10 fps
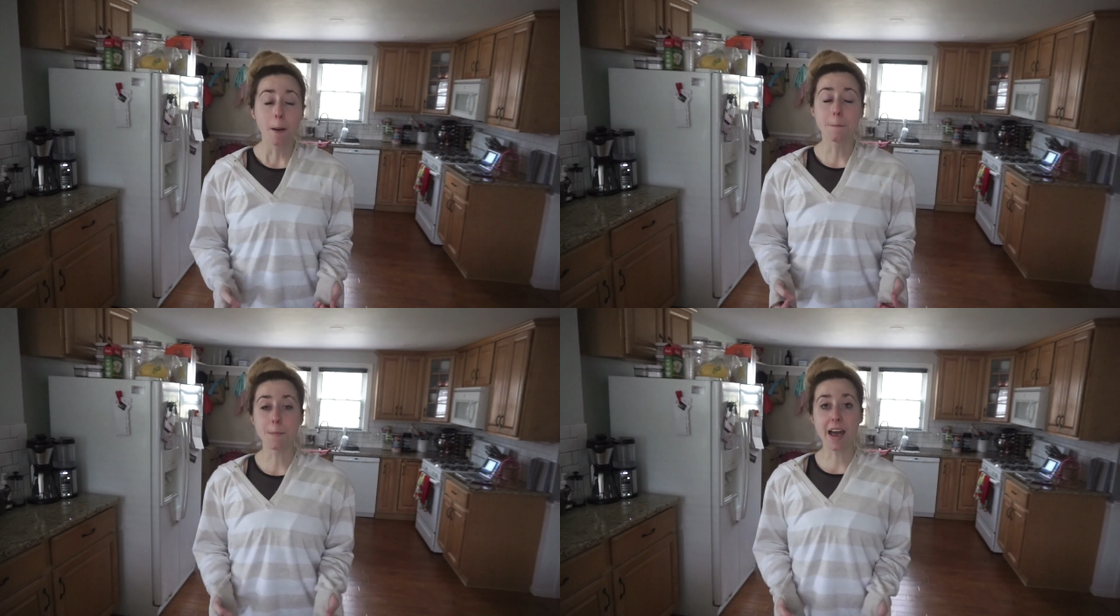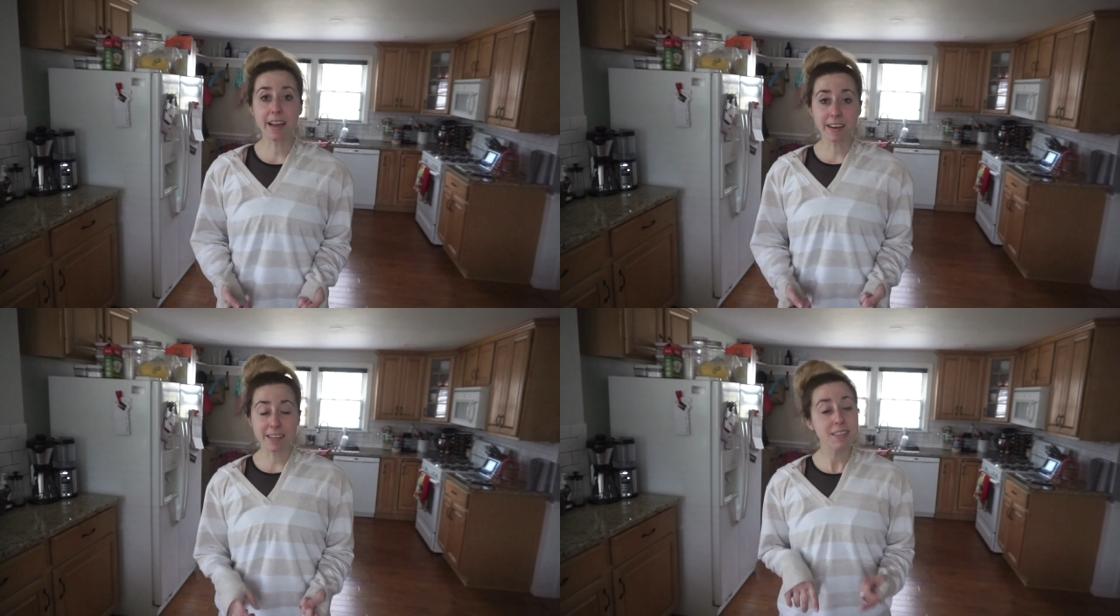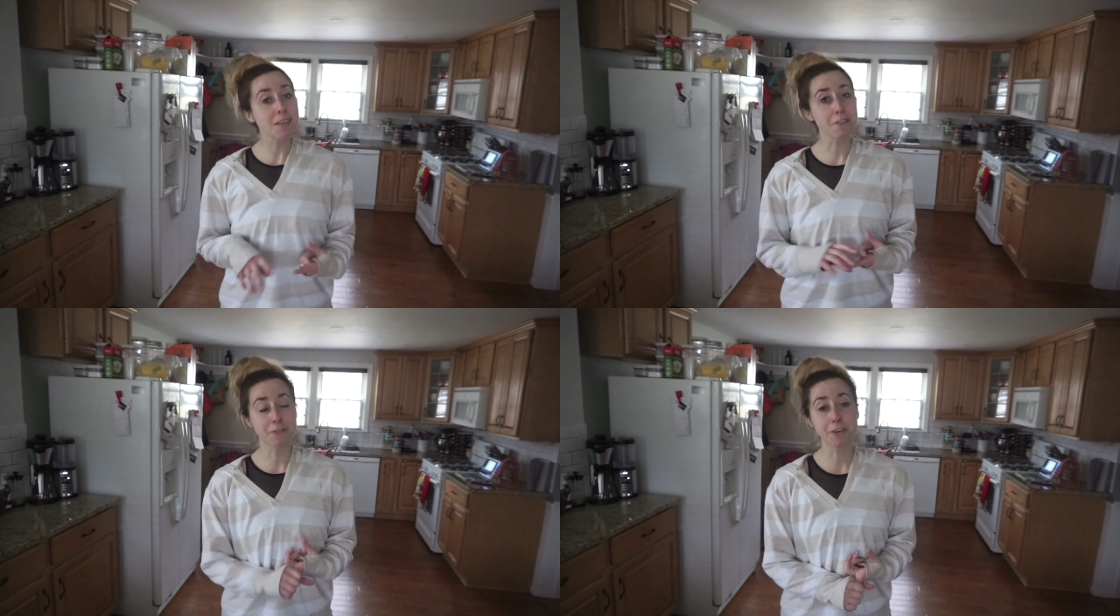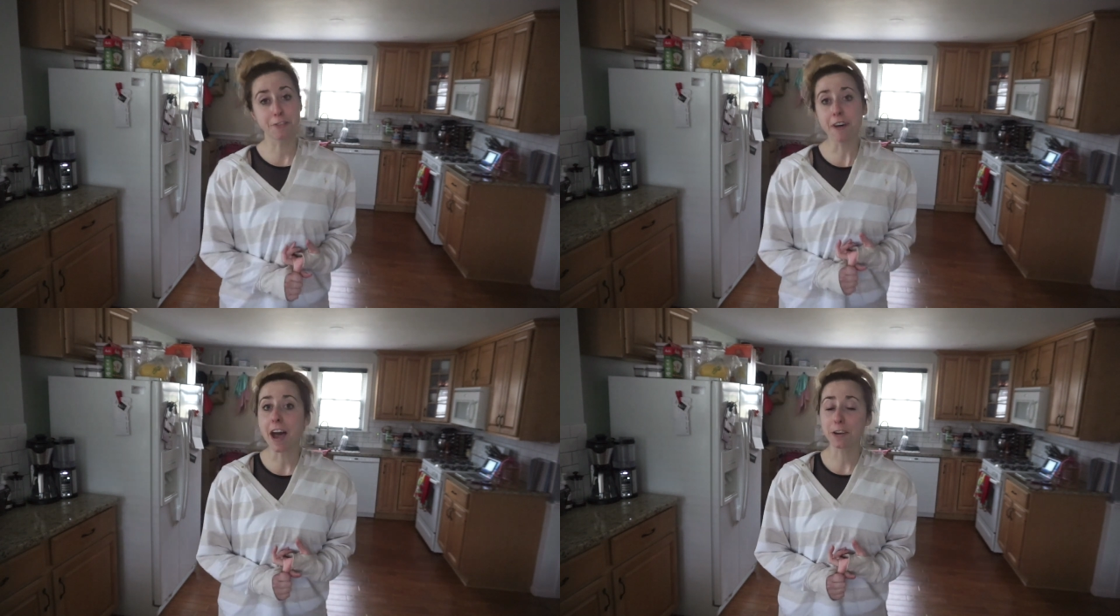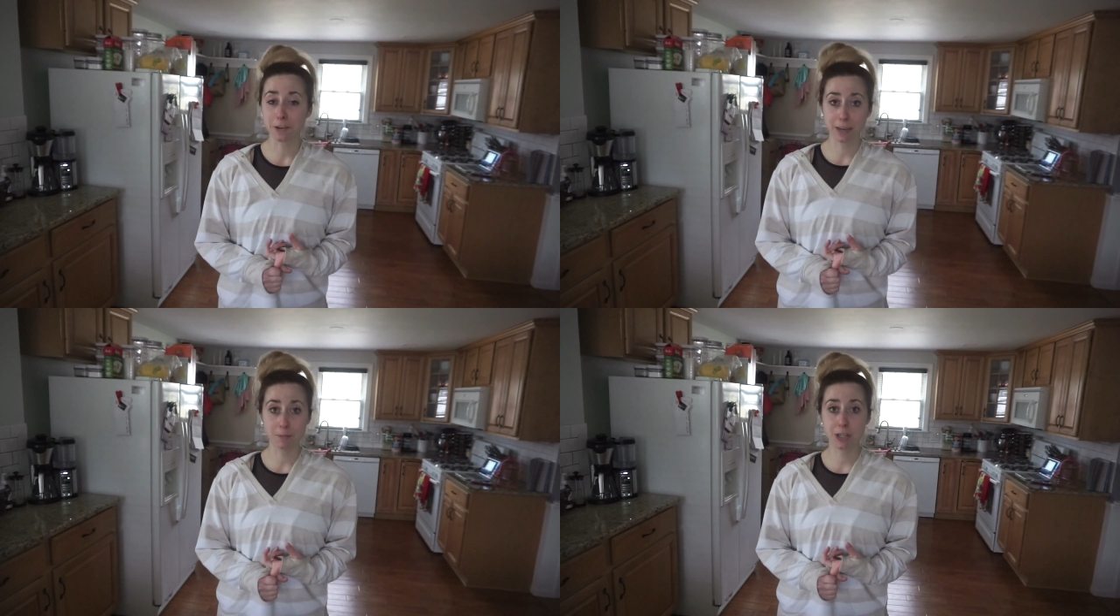minus the full fat
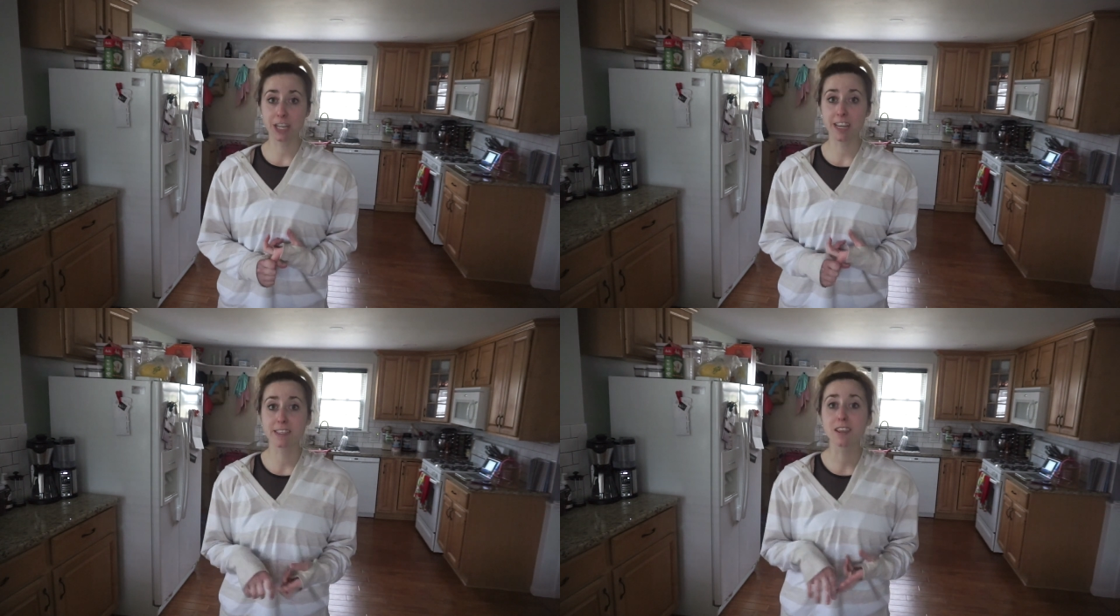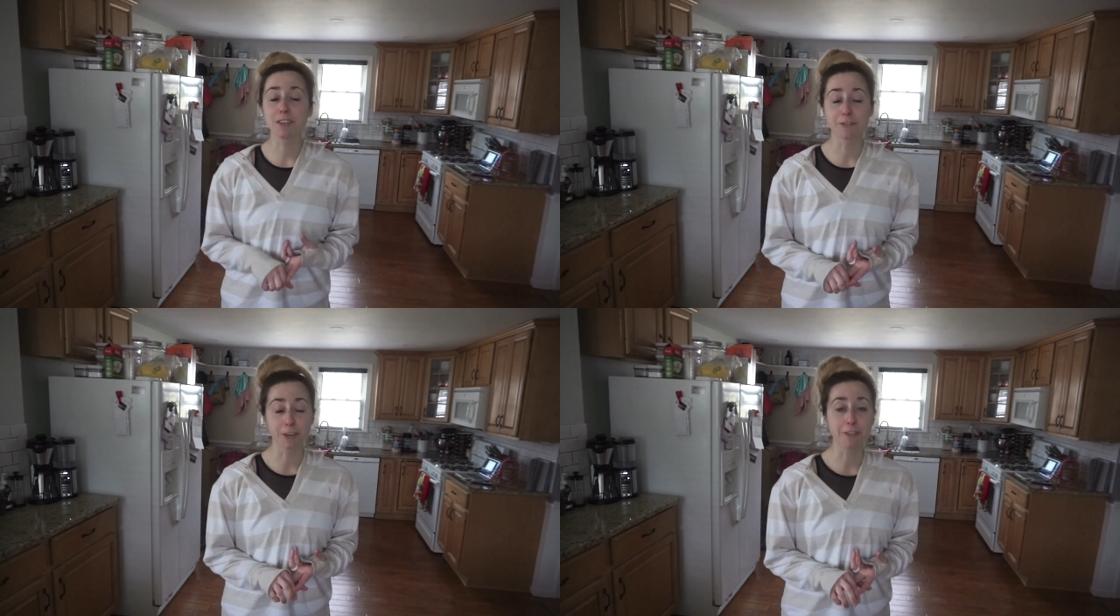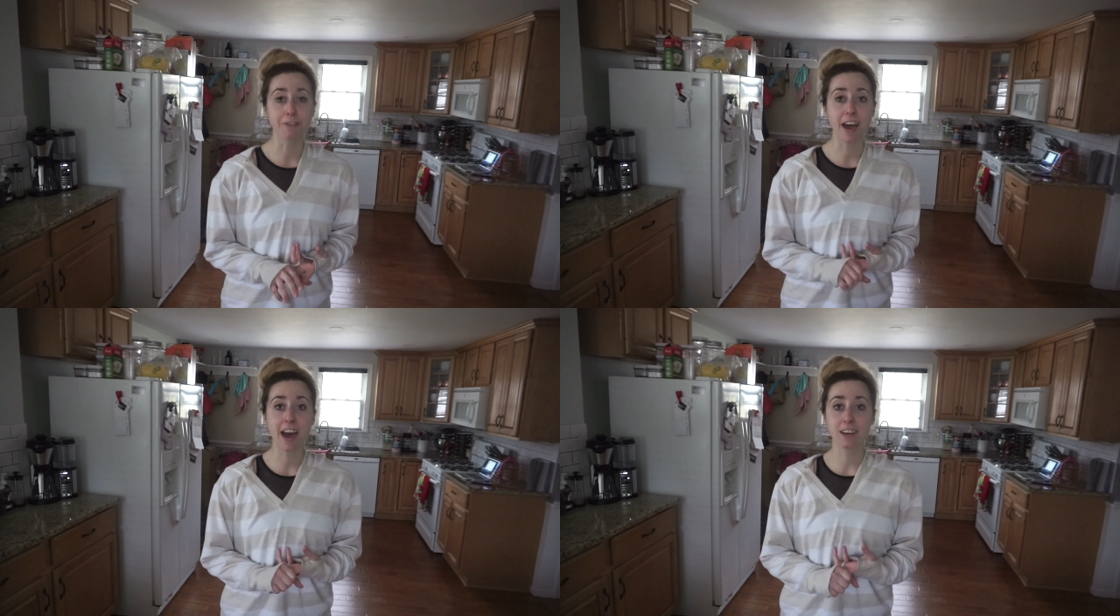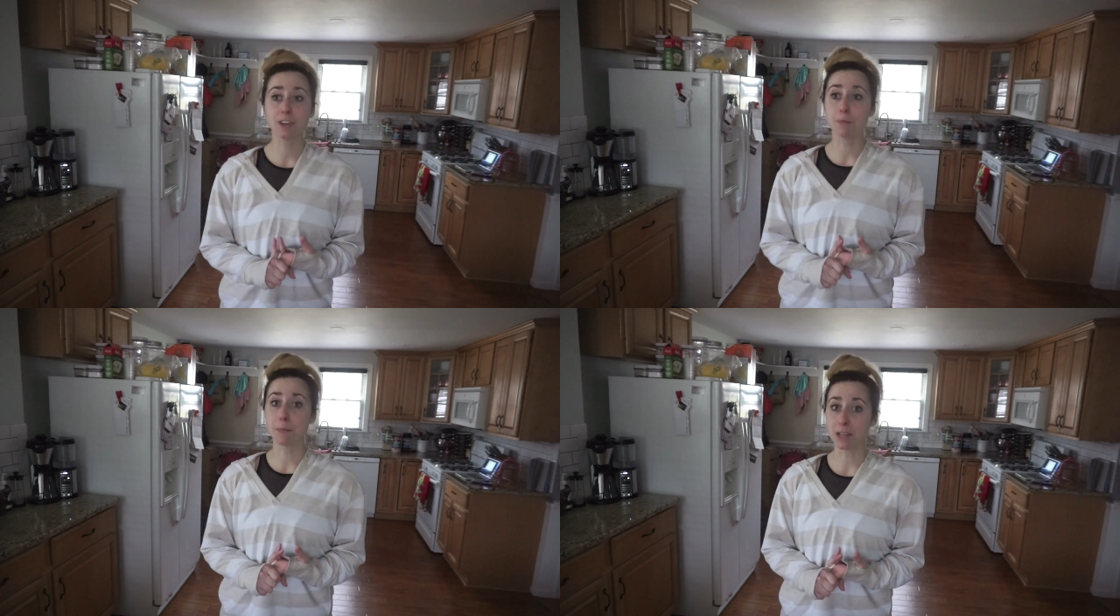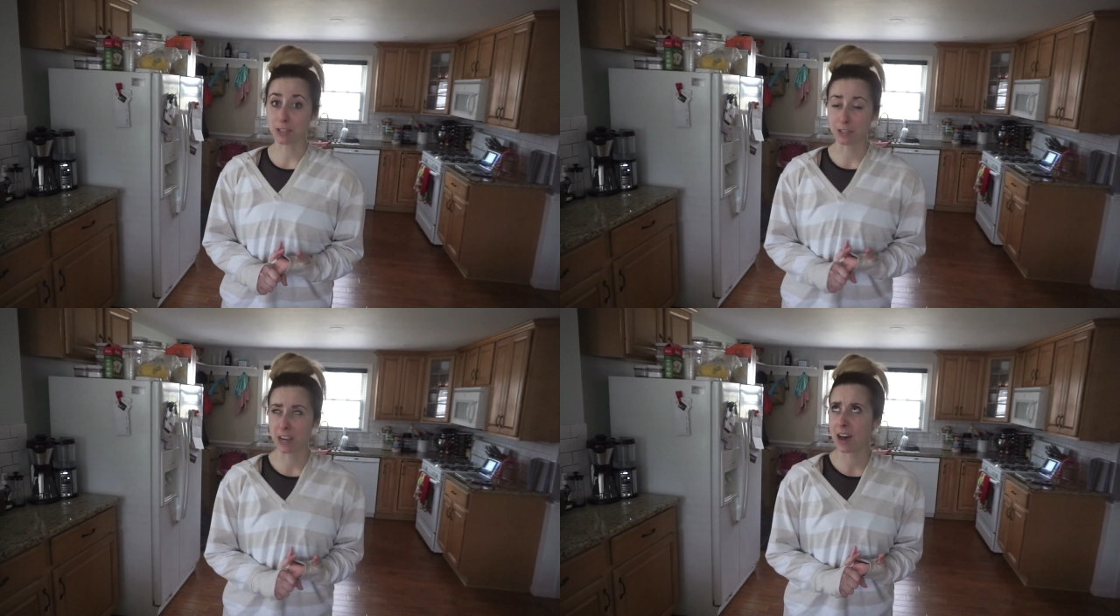cream cheese, the full fat
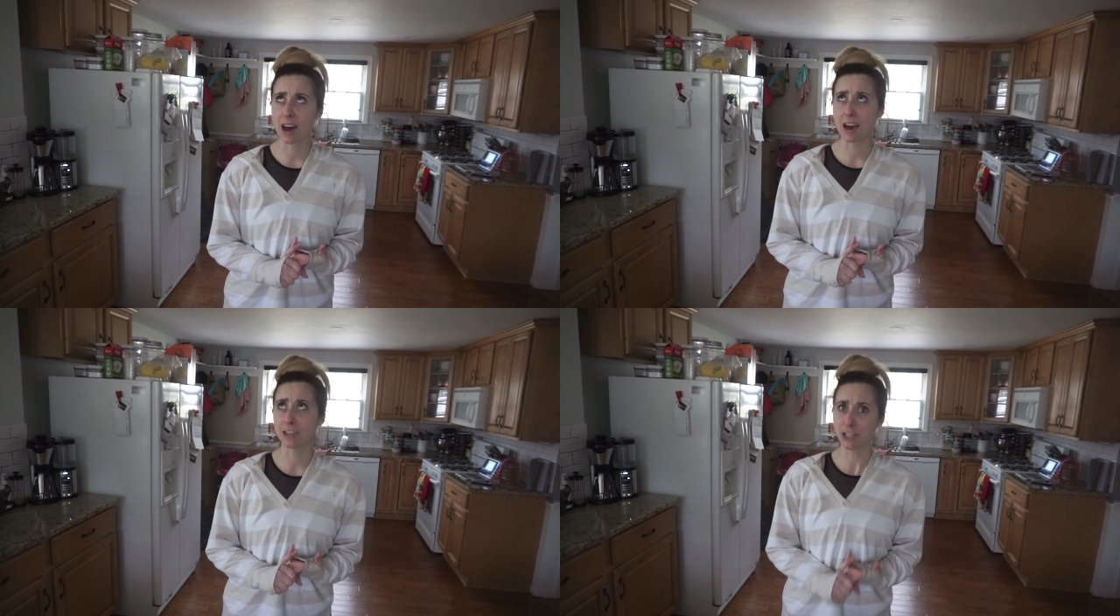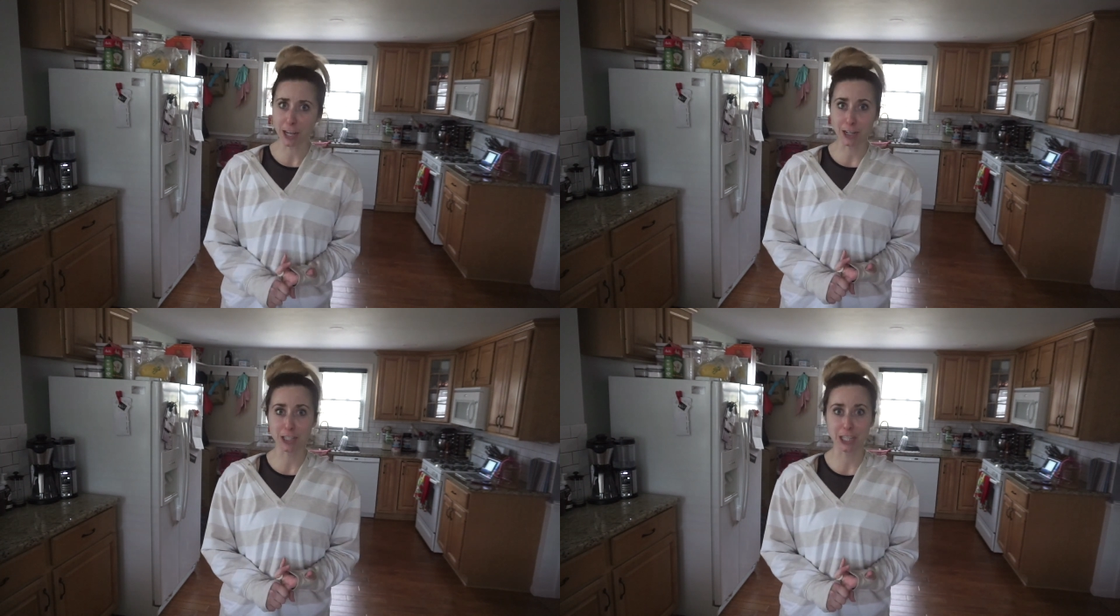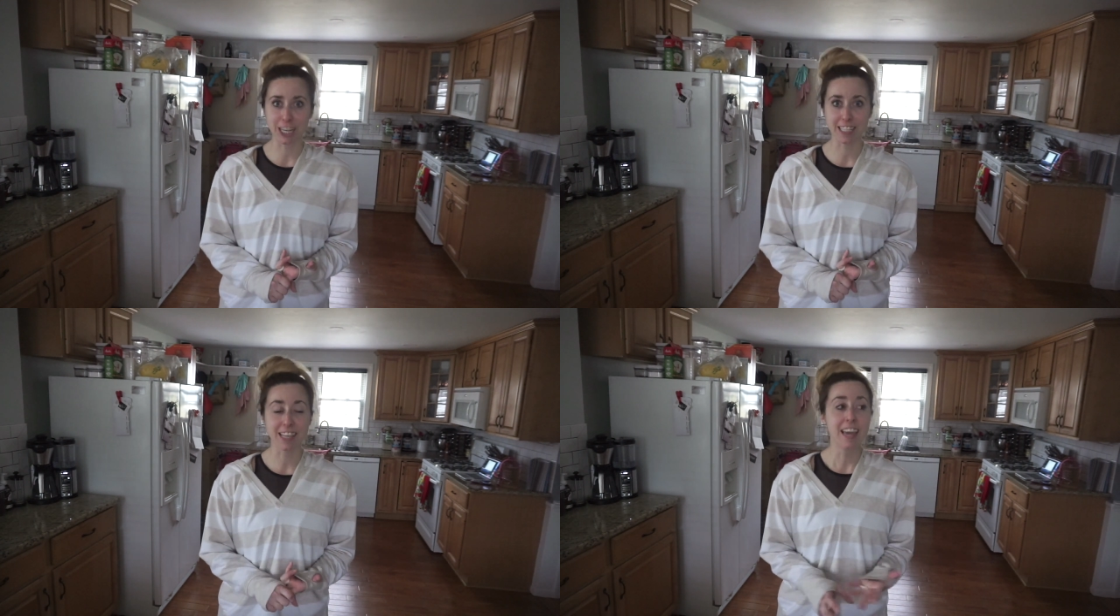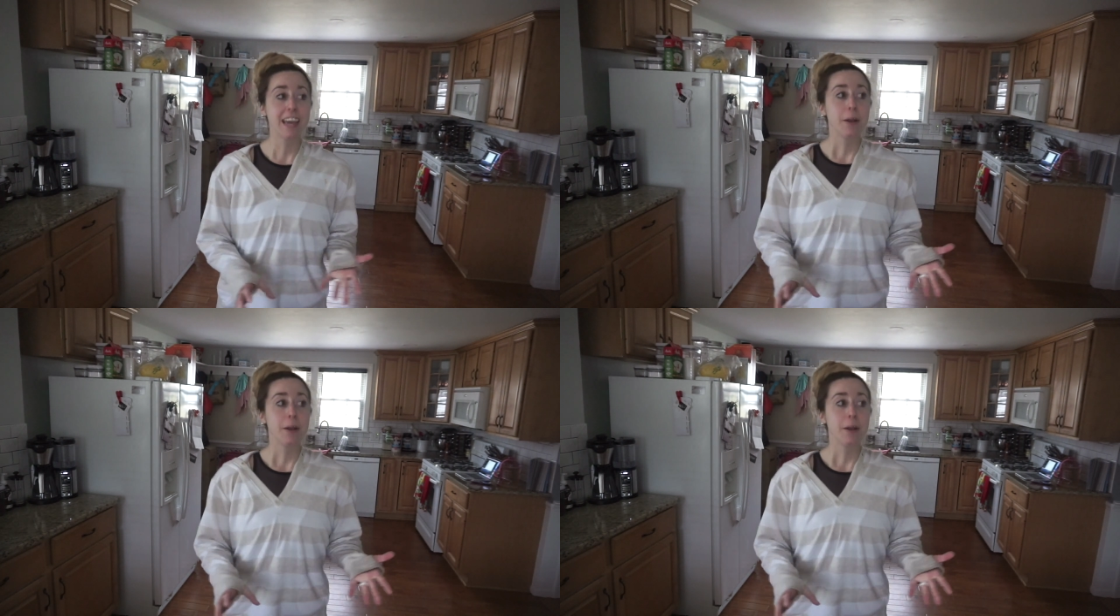mozzarella cheddar cheese,